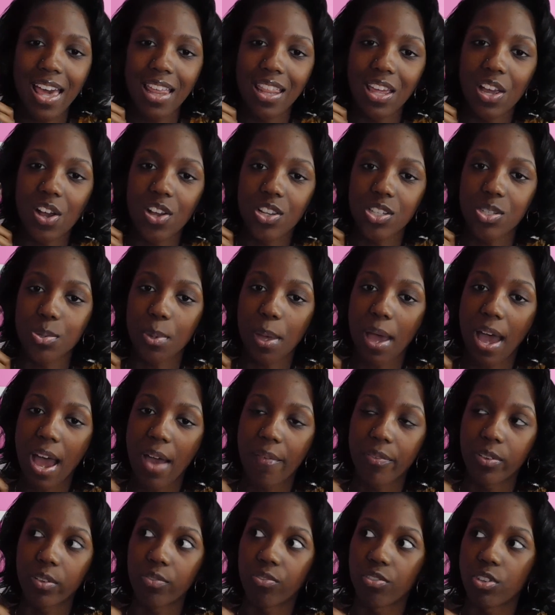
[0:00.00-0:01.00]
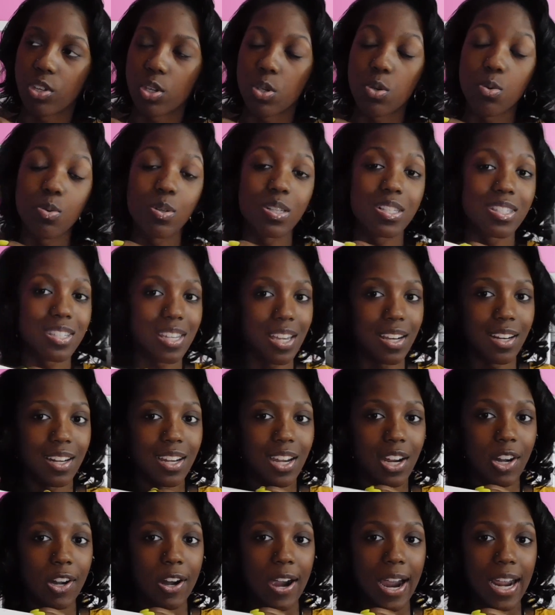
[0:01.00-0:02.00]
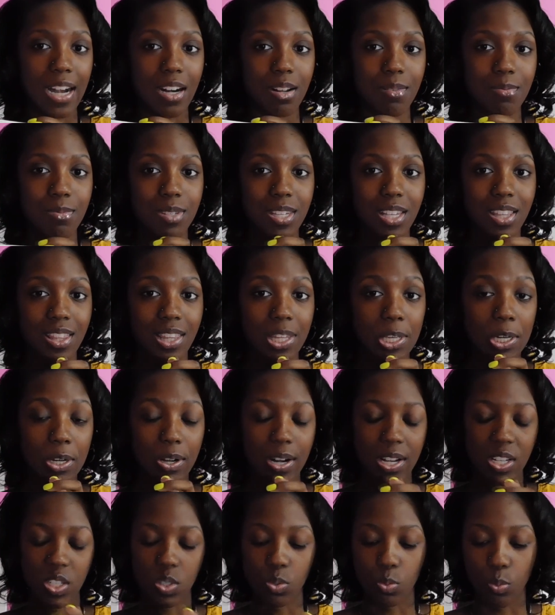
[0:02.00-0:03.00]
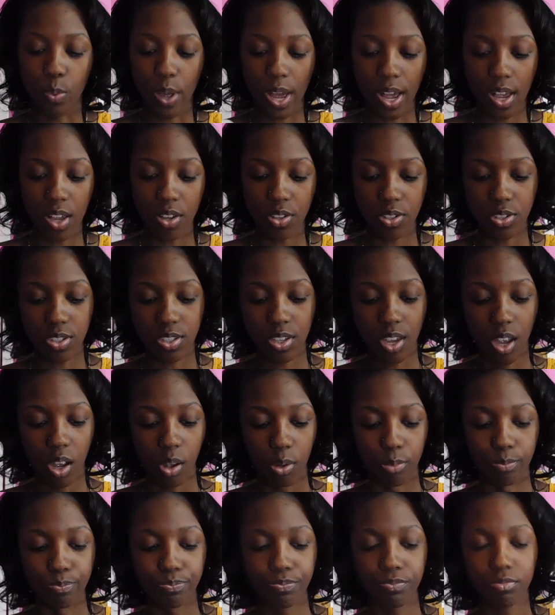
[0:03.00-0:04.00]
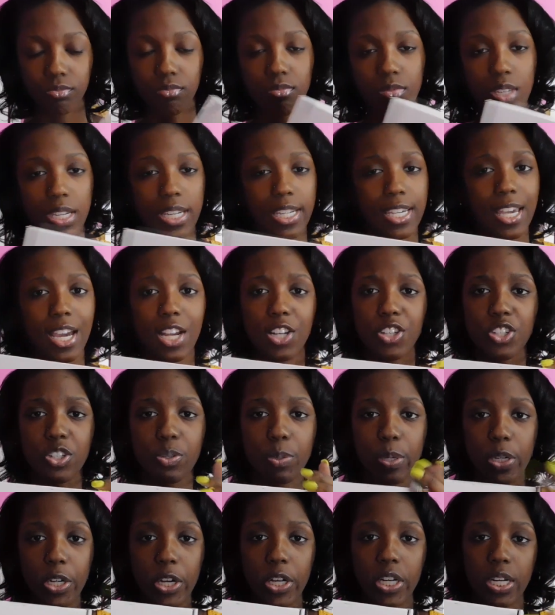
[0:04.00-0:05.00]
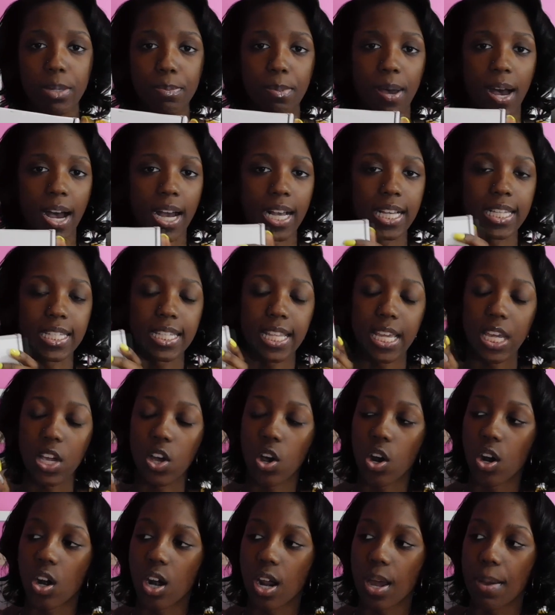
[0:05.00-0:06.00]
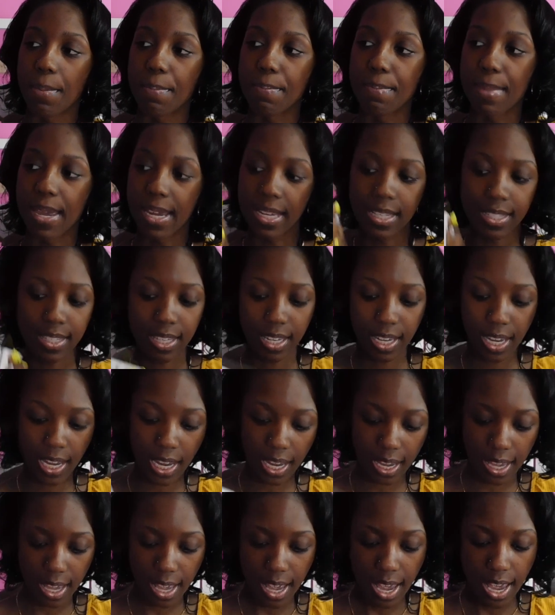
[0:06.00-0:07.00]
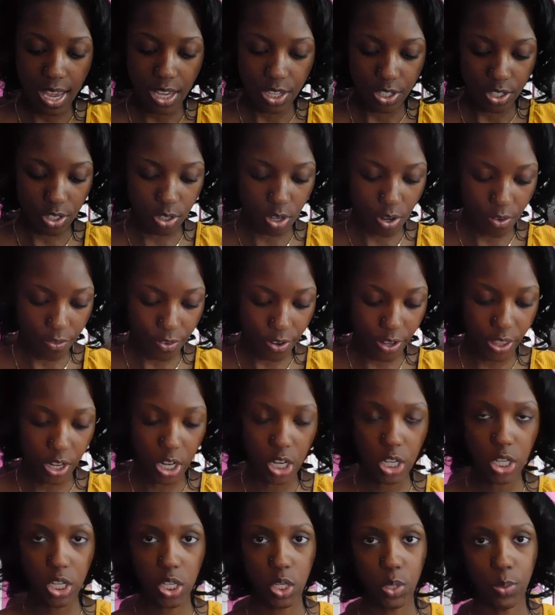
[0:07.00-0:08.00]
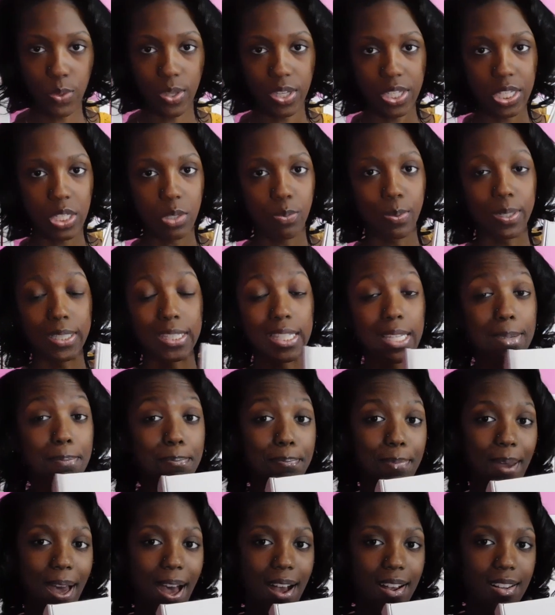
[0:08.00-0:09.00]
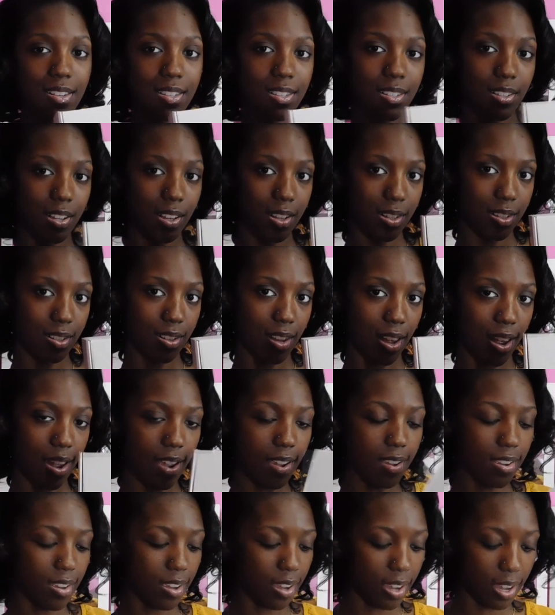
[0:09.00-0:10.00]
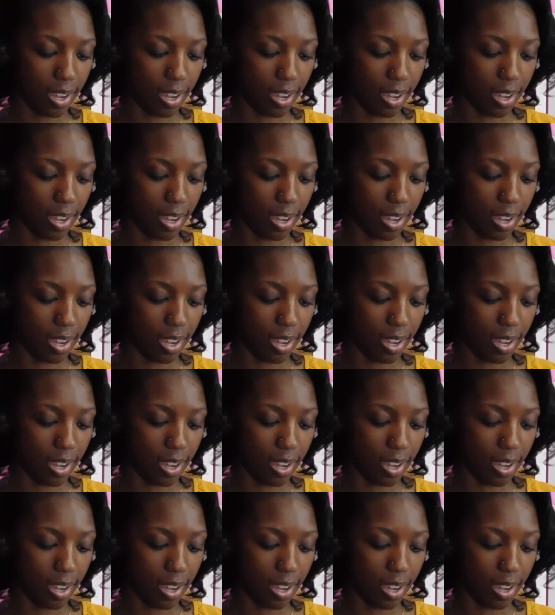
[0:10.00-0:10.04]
And they also have a few skincare items in there as well. So get you a goodie box. They are amazing. So no further ado, this is what the box looks like.